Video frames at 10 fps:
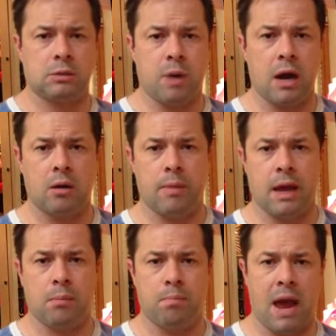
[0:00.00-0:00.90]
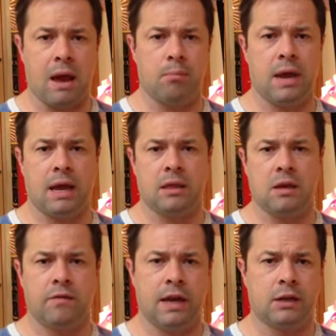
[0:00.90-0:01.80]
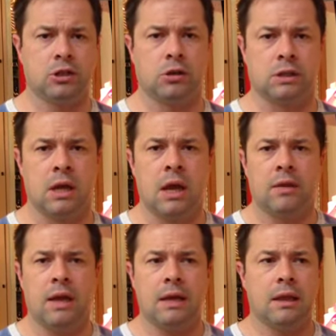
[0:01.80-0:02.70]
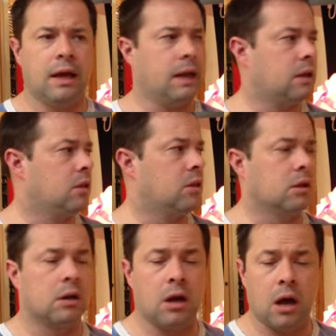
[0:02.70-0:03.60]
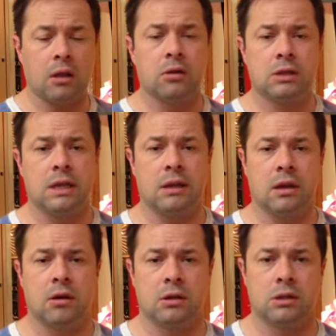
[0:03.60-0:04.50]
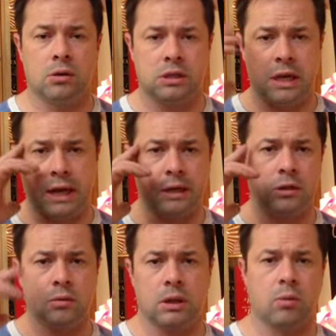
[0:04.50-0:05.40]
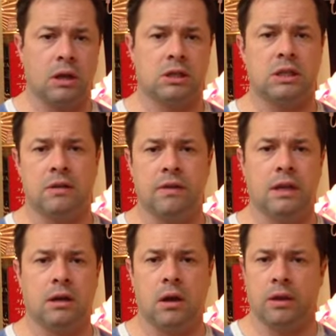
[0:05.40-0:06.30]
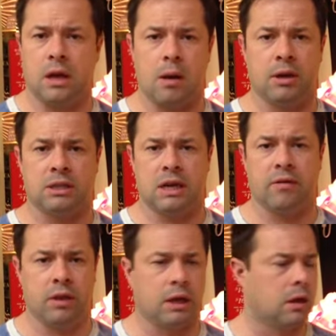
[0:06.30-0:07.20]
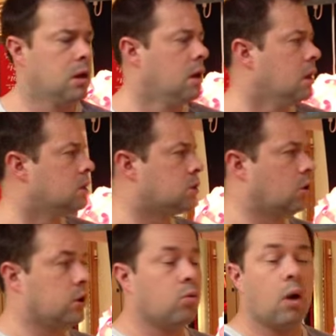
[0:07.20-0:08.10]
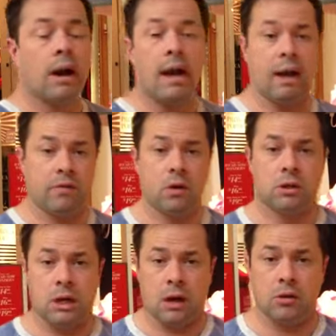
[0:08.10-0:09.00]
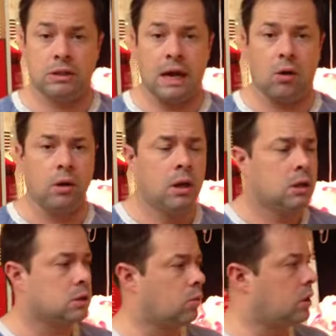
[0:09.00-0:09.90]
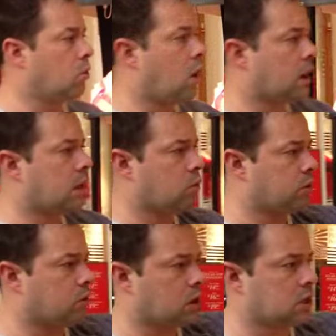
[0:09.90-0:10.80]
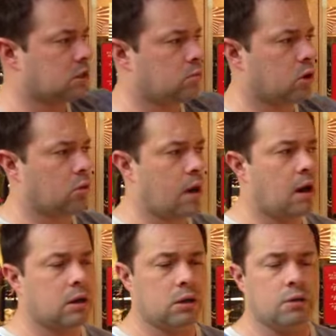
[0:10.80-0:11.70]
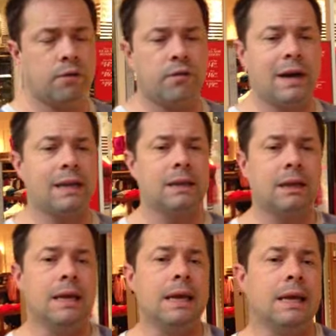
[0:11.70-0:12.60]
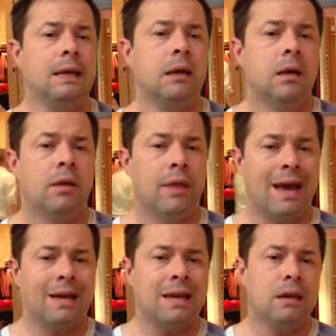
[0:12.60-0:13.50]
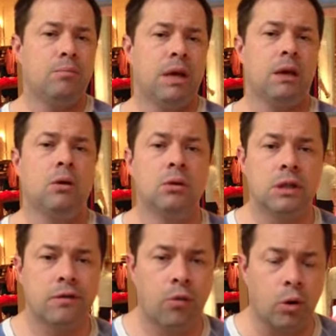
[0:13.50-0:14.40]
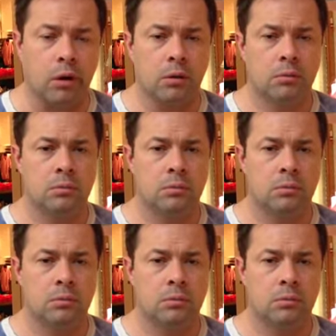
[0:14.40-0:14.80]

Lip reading: Spider-Man, Batman, the Avengers. They like the colors that they're associating to when they watch TV and all the comics and everything. So you want to have those colors out. So when you're walking with your customer around and you find the need, that need being who's it for?